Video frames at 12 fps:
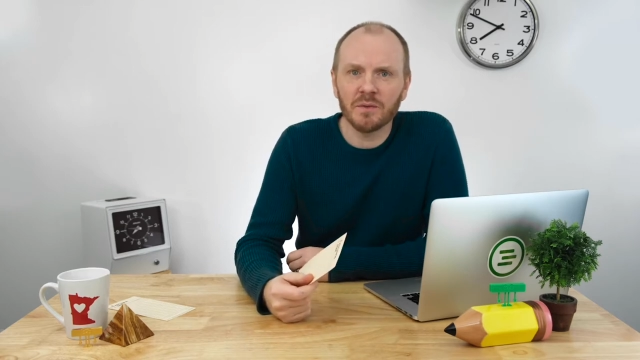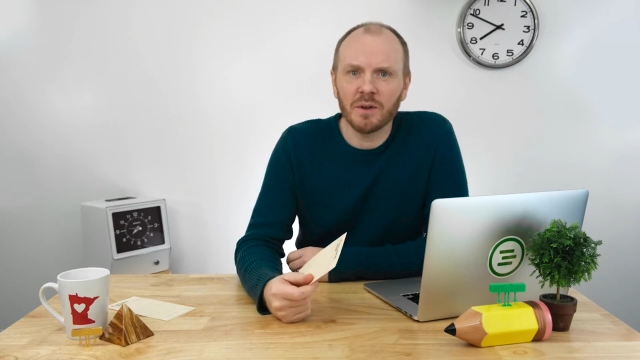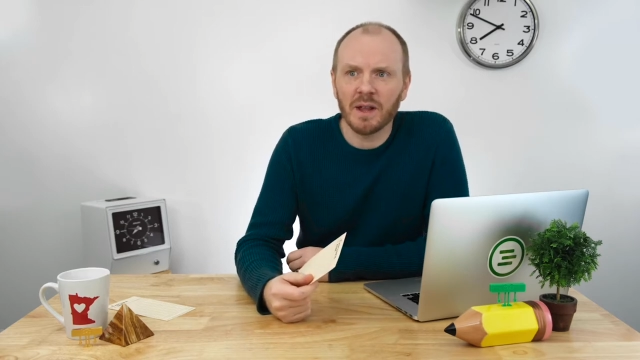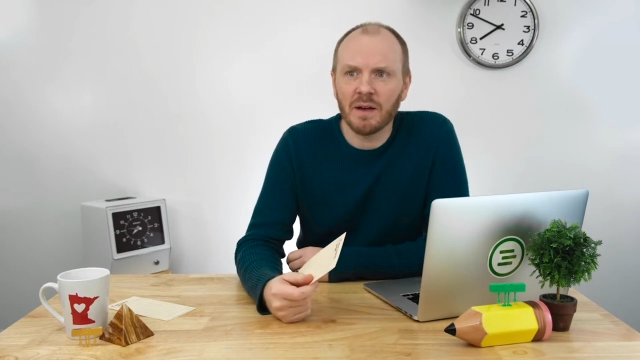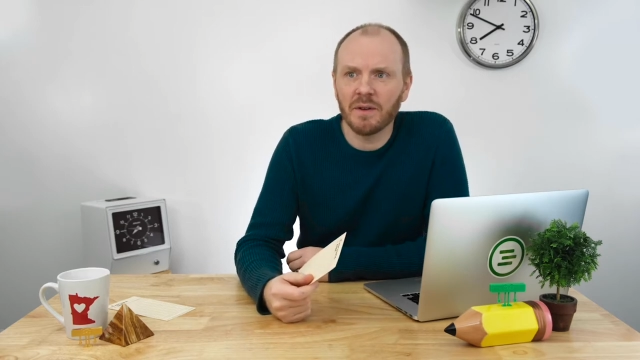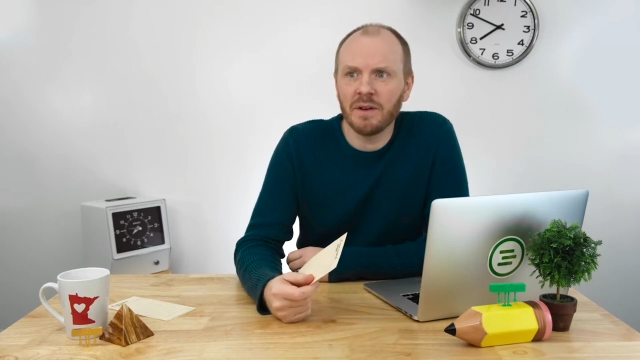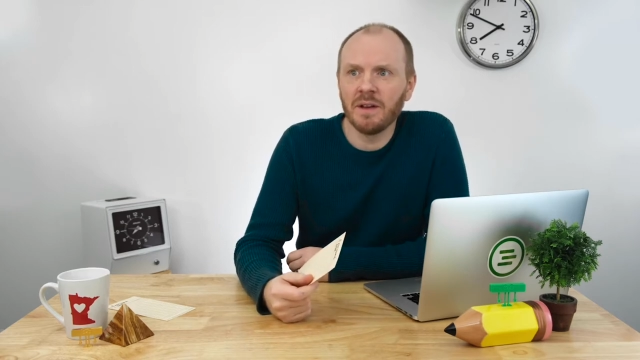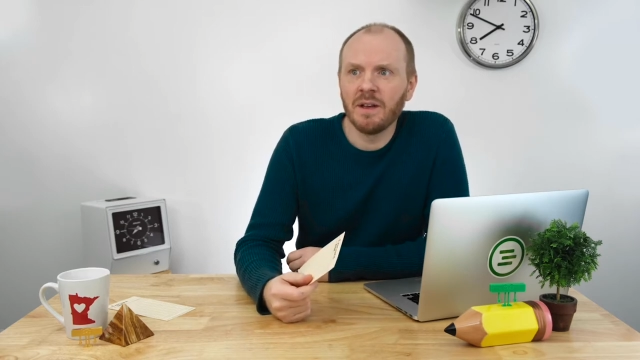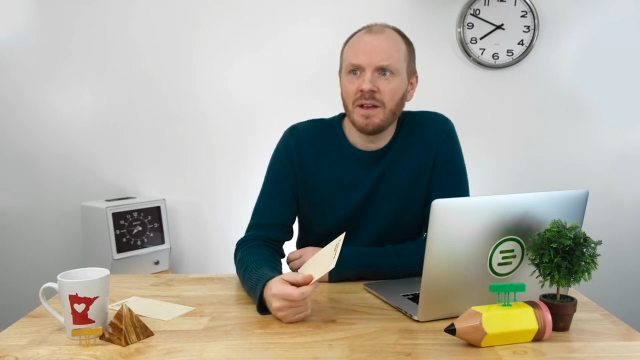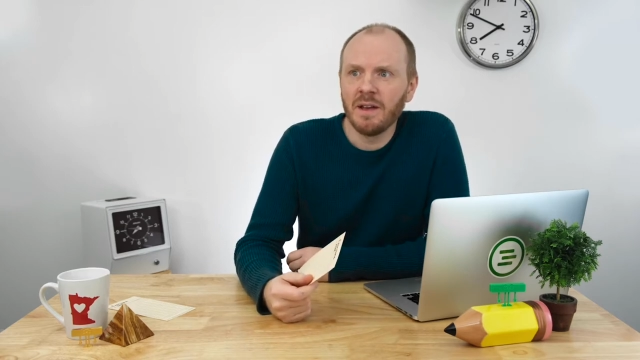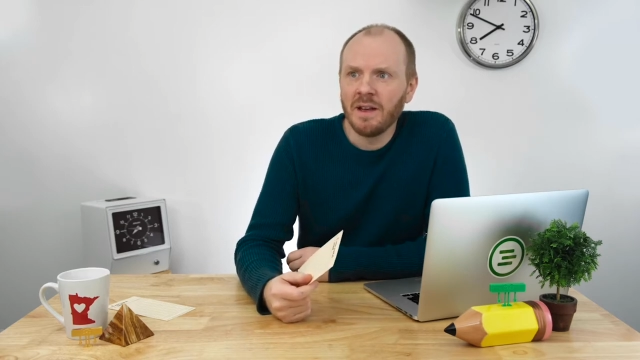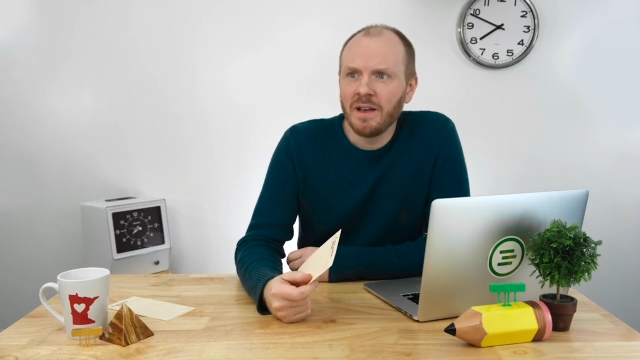to 11.
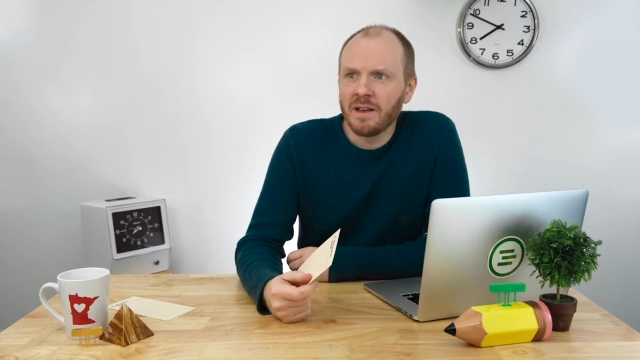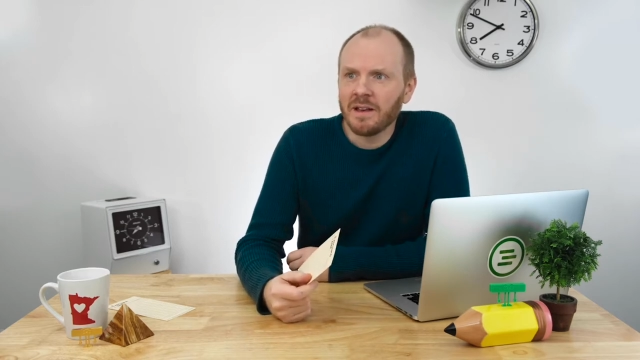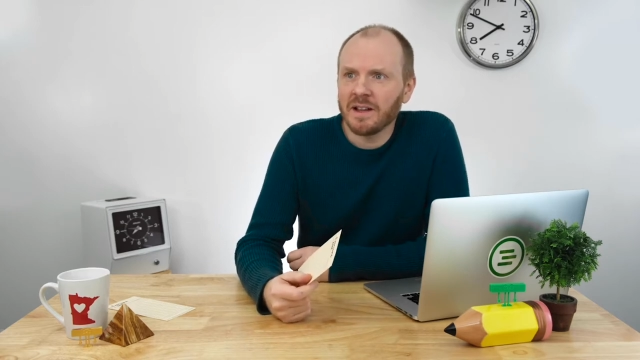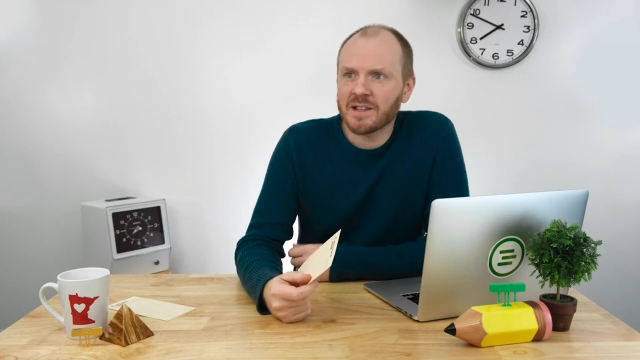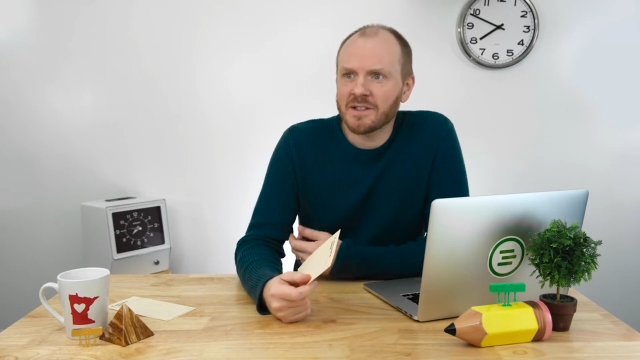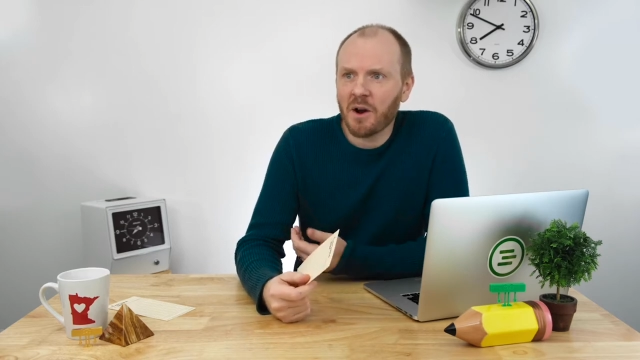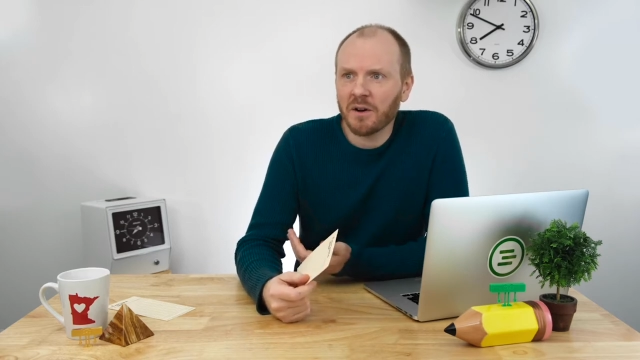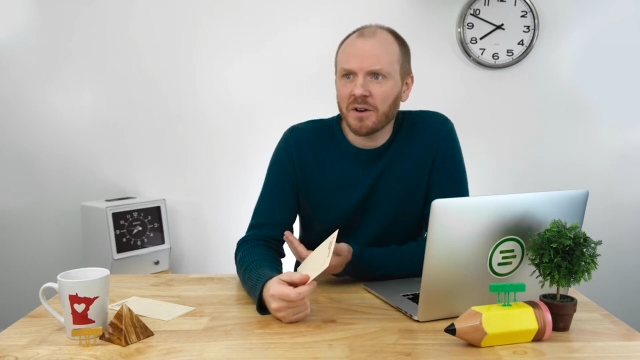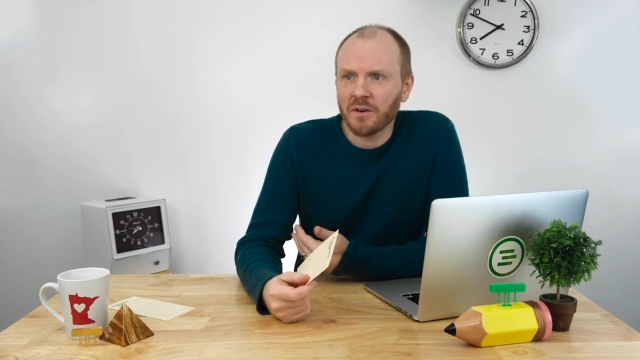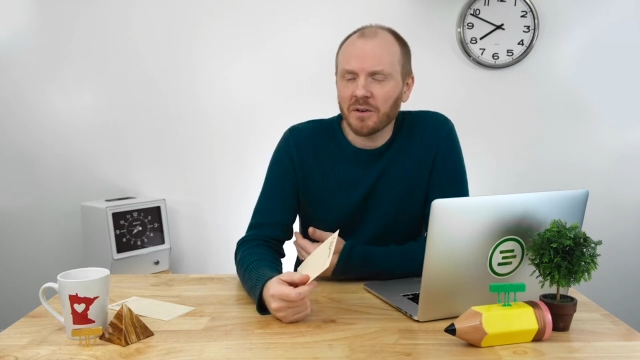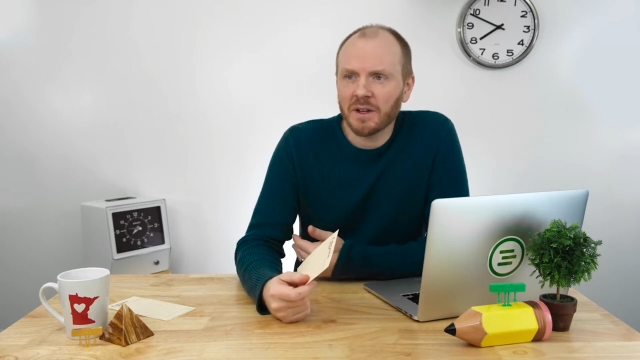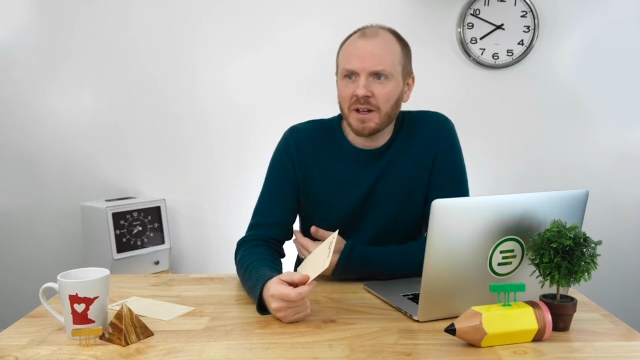It started
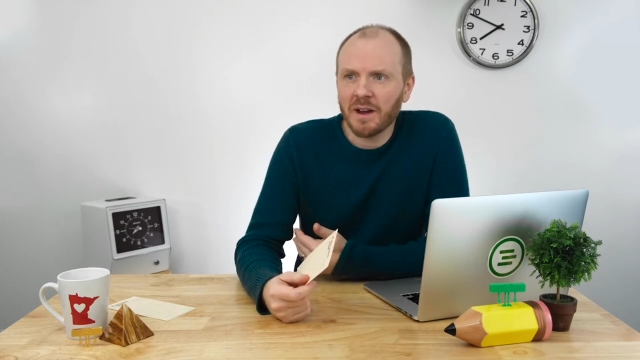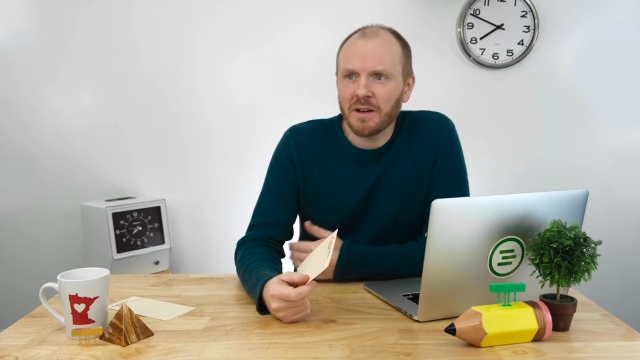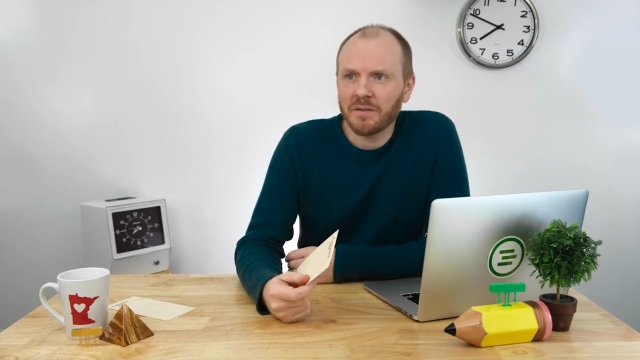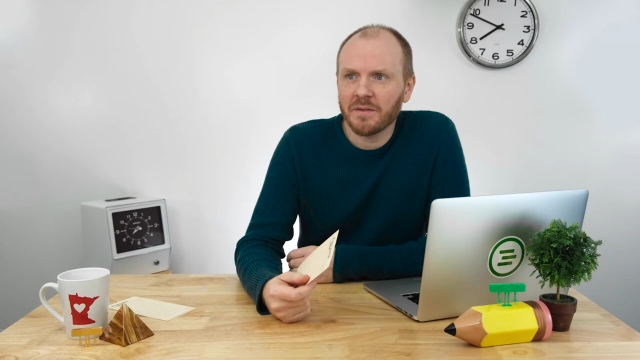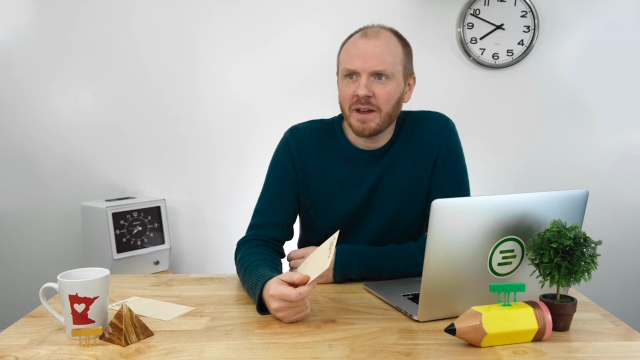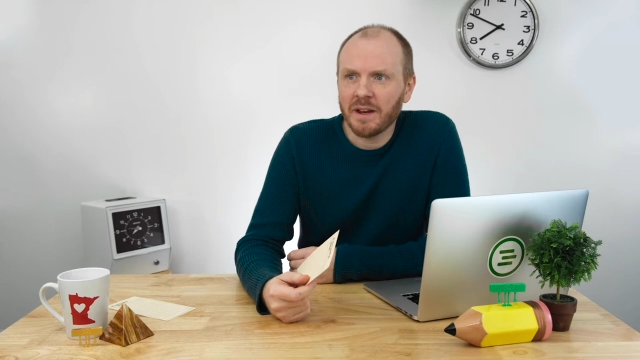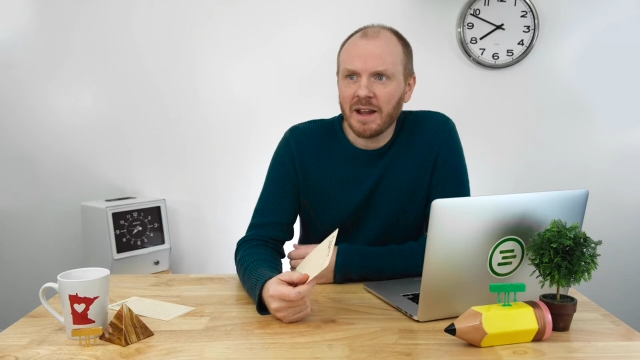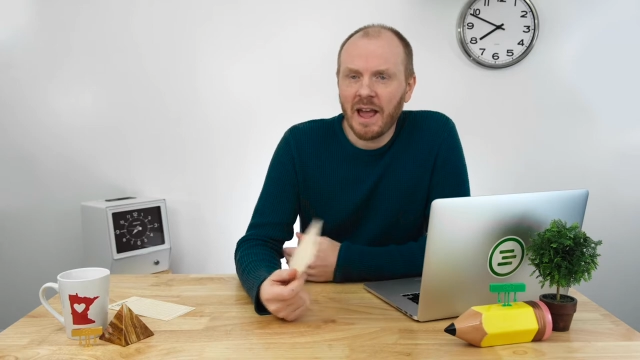early enough and it